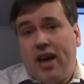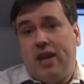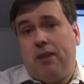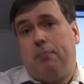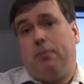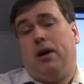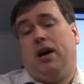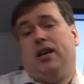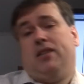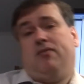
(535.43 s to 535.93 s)

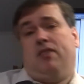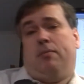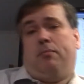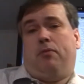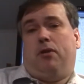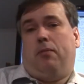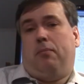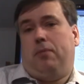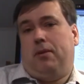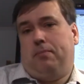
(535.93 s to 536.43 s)
The final
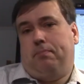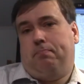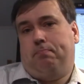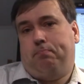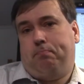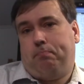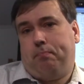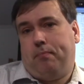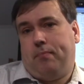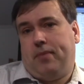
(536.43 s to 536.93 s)
part of our
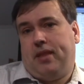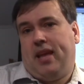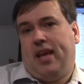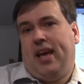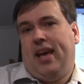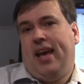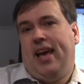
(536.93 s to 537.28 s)
problem